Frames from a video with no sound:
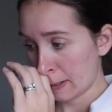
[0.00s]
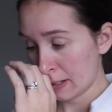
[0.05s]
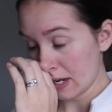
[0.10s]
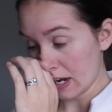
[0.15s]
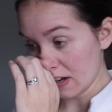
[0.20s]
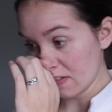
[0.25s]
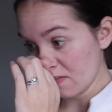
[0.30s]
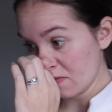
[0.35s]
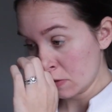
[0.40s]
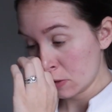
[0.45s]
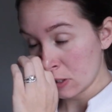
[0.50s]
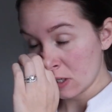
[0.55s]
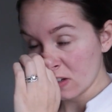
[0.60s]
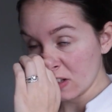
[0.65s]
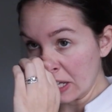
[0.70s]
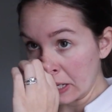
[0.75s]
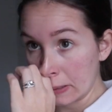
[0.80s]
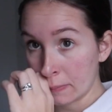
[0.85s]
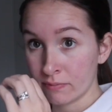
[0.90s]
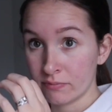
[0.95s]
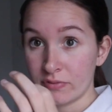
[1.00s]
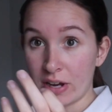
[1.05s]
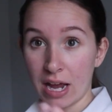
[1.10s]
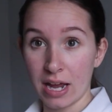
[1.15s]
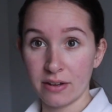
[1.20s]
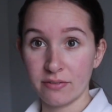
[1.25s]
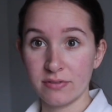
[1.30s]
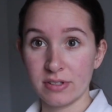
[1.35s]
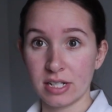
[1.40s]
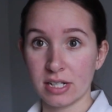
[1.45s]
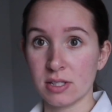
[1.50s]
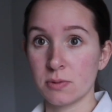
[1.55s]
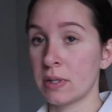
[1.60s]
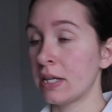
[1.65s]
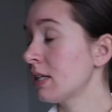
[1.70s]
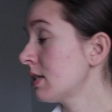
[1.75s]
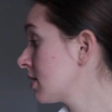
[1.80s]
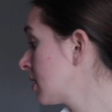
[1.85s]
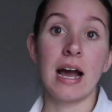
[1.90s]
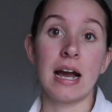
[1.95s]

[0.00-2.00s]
Yeah, so like 5-6 weeks.